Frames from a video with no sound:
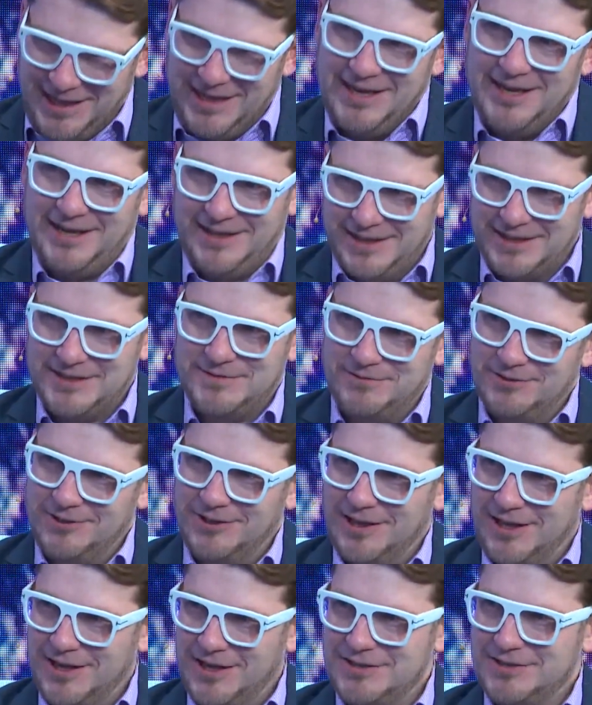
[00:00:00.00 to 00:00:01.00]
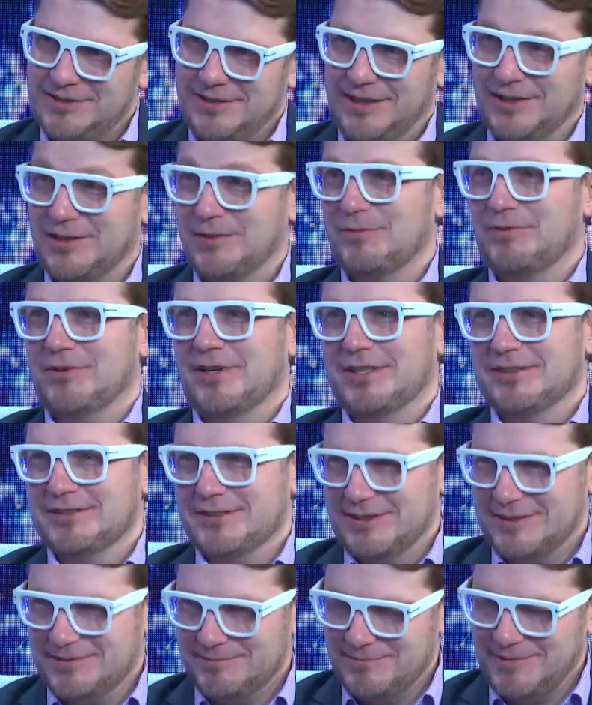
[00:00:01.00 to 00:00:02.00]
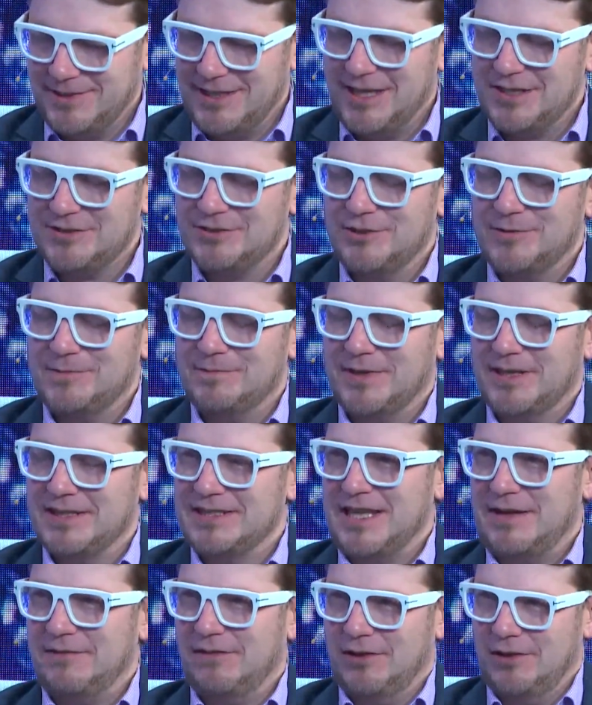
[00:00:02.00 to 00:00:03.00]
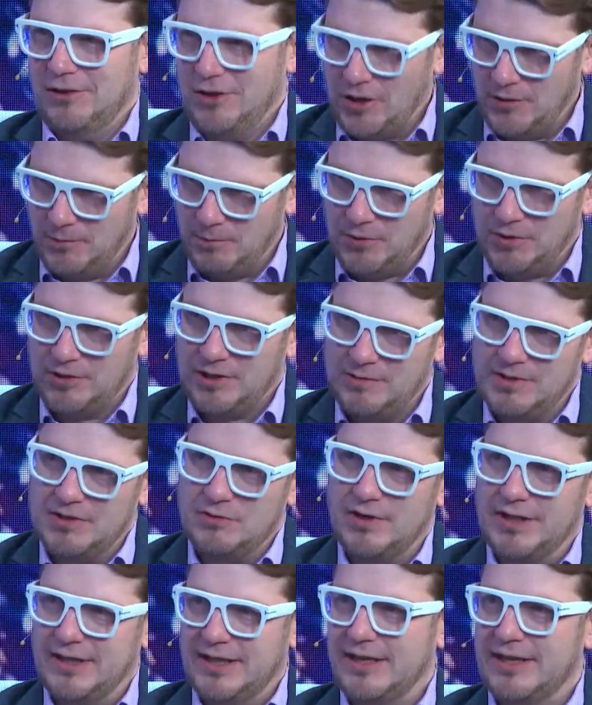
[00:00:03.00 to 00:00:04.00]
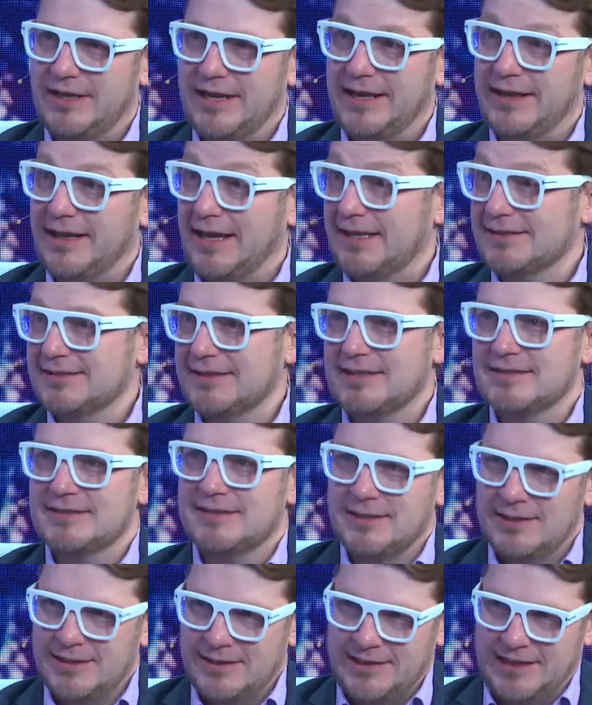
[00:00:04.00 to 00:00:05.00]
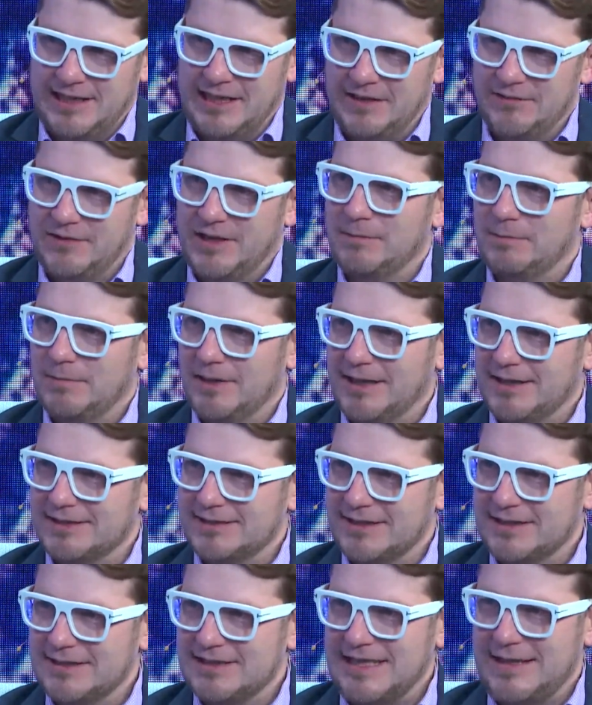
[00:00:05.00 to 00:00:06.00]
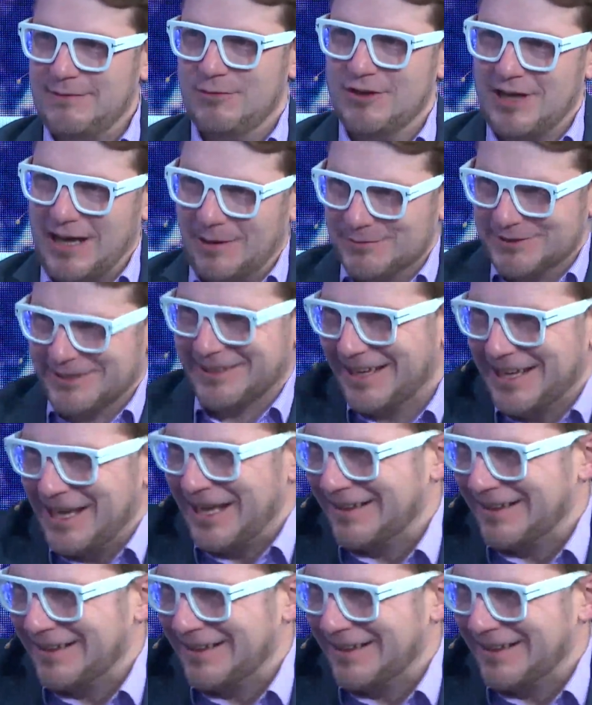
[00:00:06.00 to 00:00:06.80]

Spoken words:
analytics for large enterprises. Large companies have a lot of procurement-related data assets in different places. Sievo comes and